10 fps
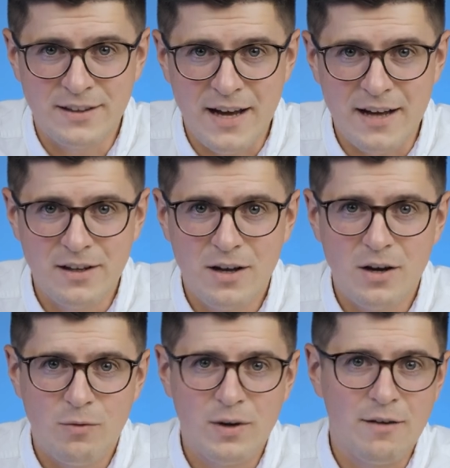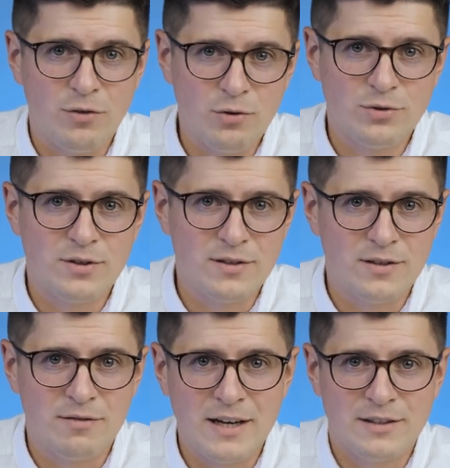that, we have used this
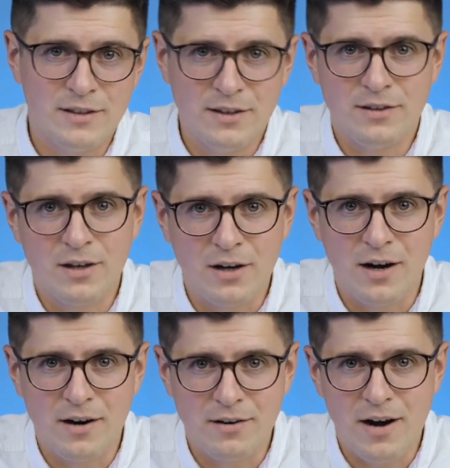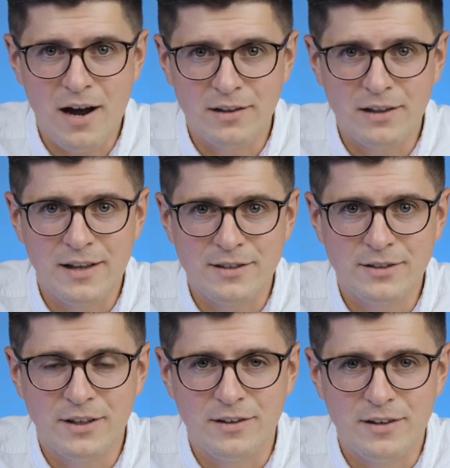device in the car rally
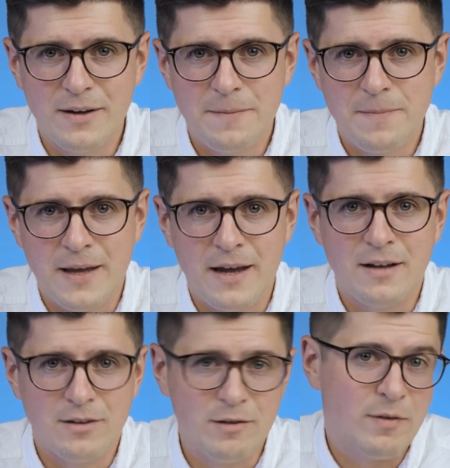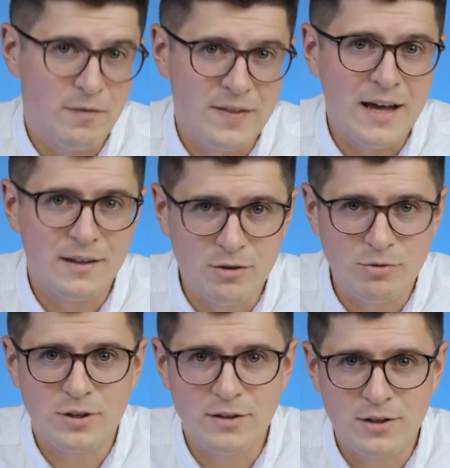last year, and it withstands
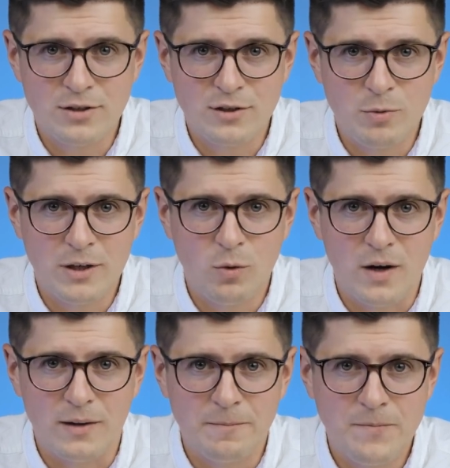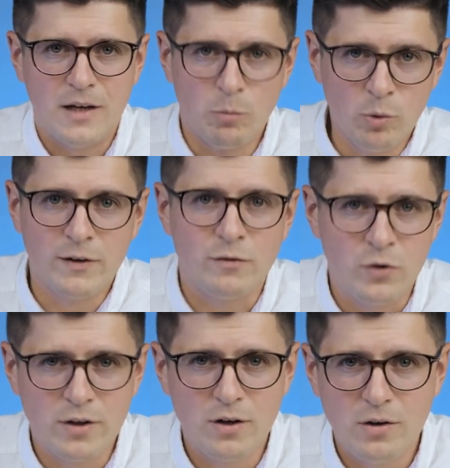those conditions pretty well. And moving
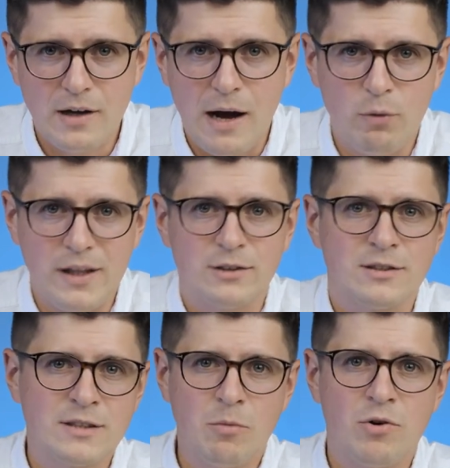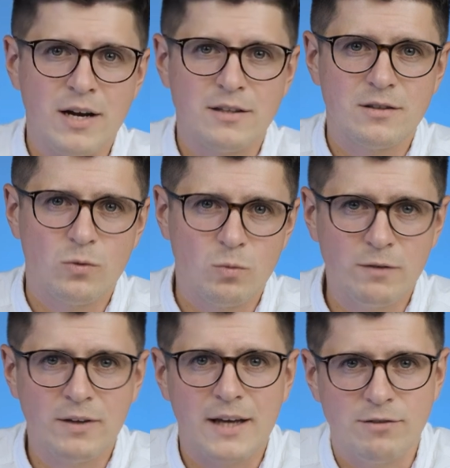further, I would like to summarize
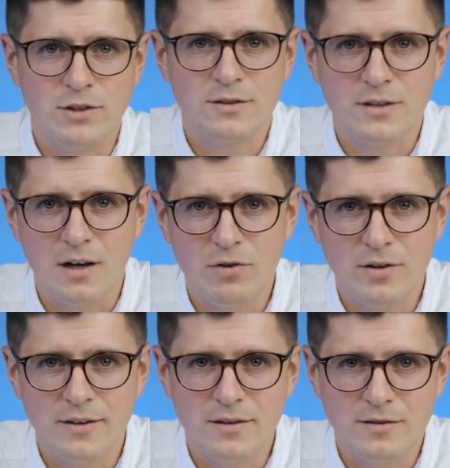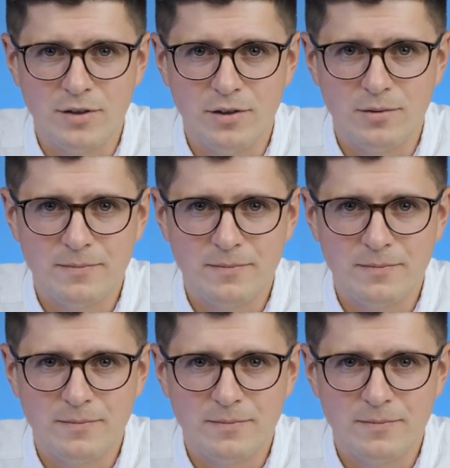what we have just covered in this video.